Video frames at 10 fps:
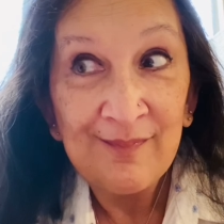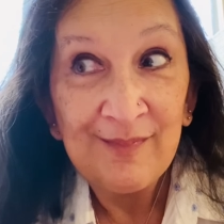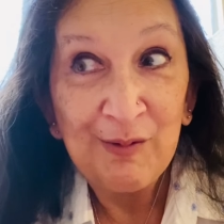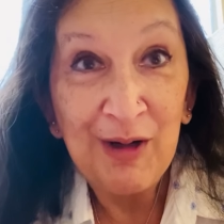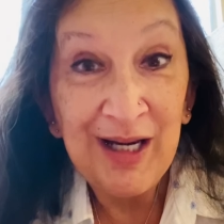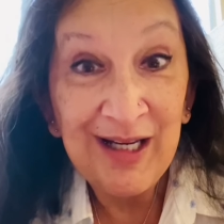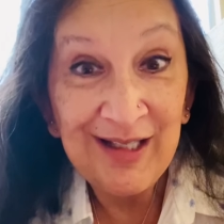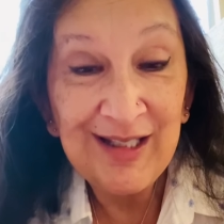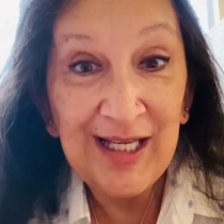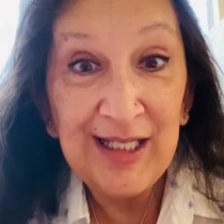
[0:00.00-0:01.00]
Right?
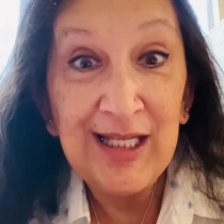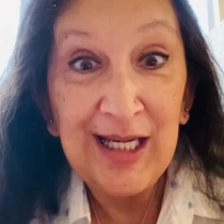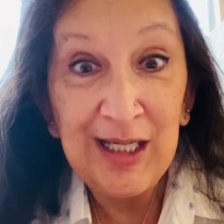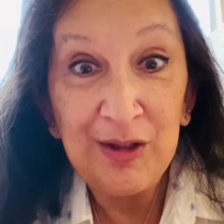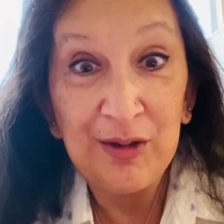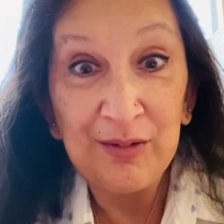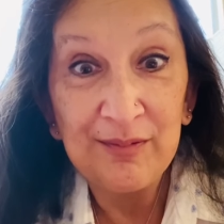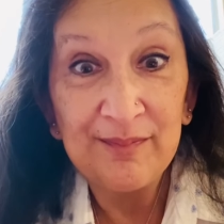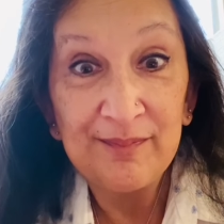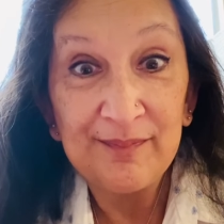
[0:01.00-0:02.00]
They need you.
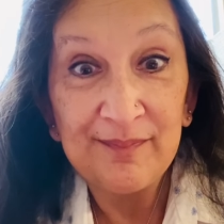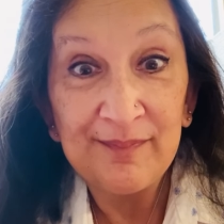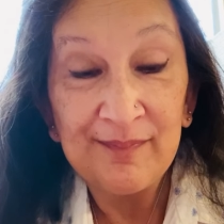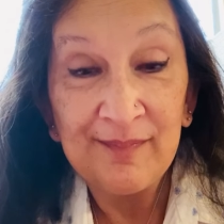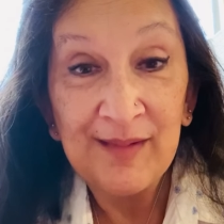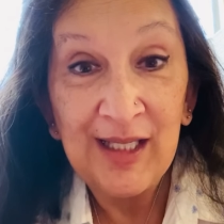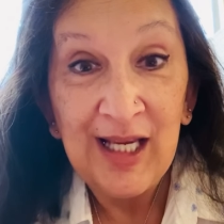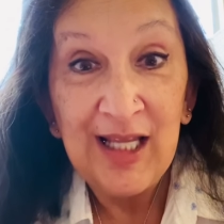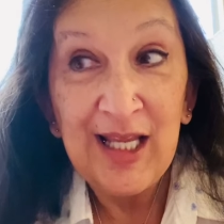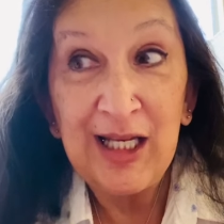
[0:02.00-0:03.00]

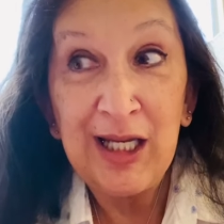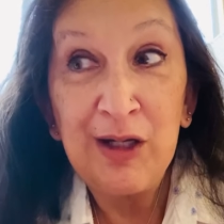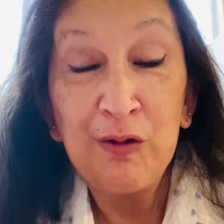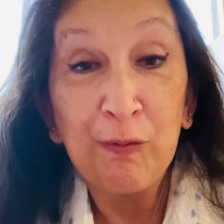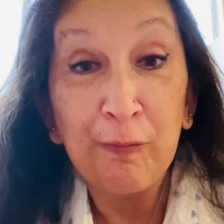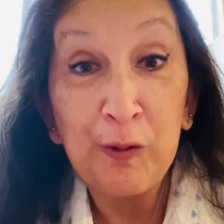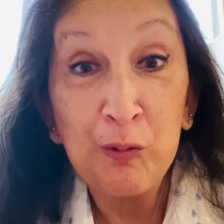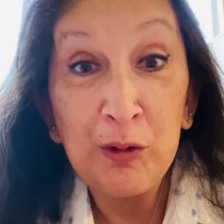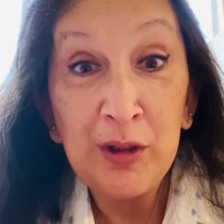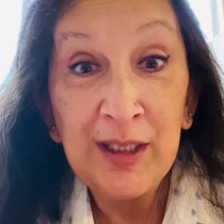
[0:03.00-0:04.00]
They need your
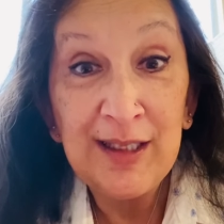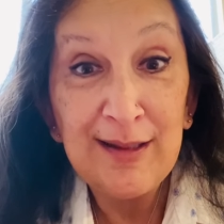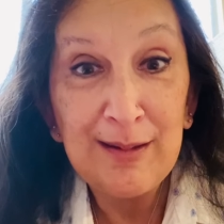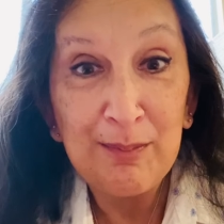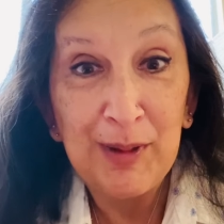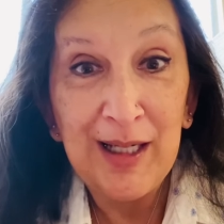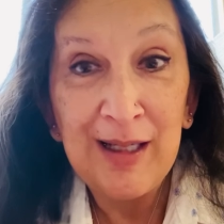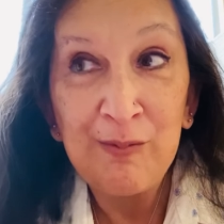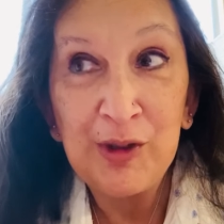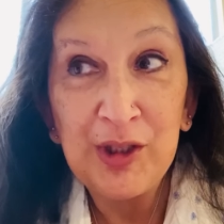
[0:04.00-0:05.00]
fuel and
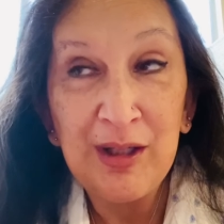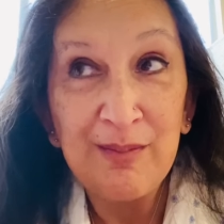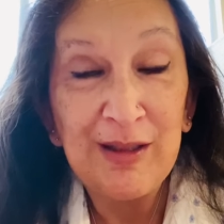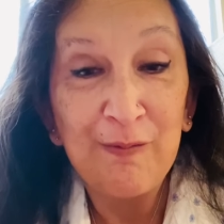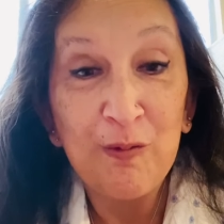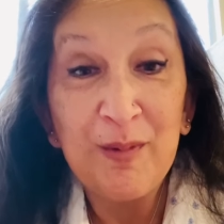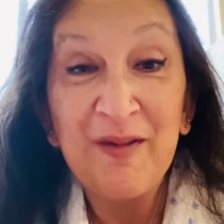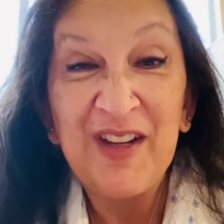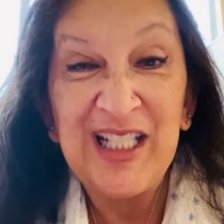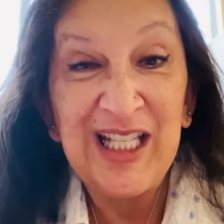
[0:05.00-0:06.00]
supply, which comes in the form
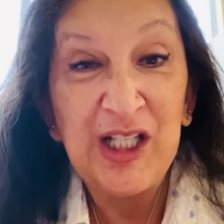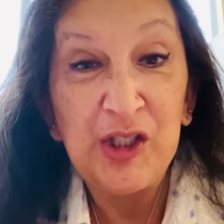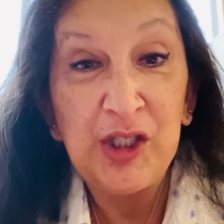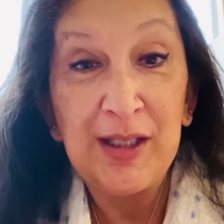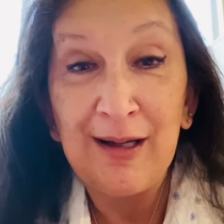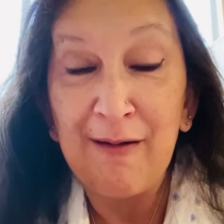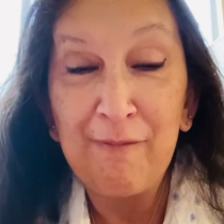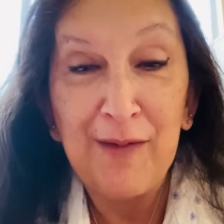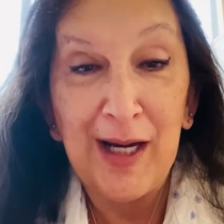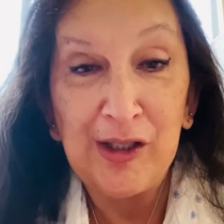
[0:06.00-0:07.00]
of attention,
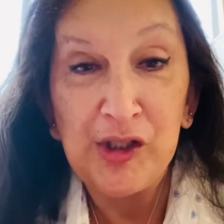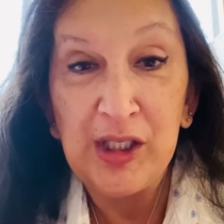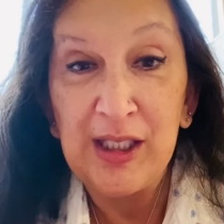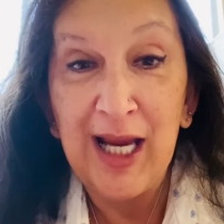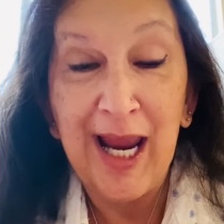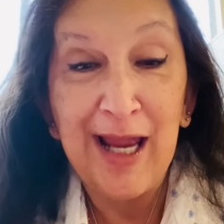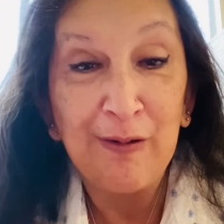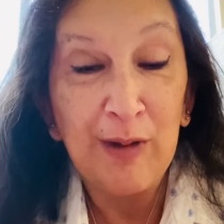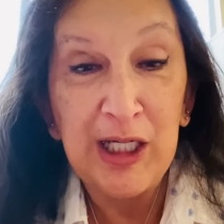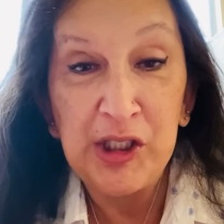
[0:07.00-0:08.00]
affection,
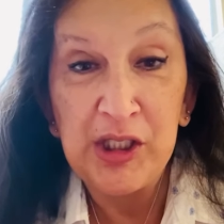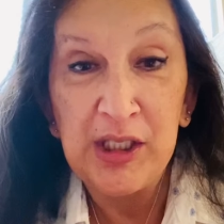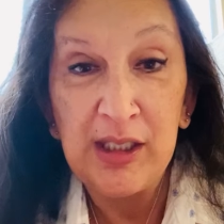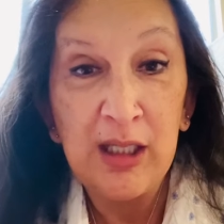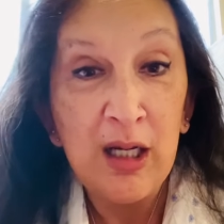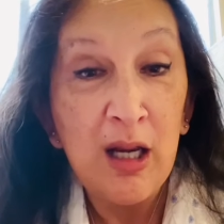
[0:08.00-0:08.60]
adoration,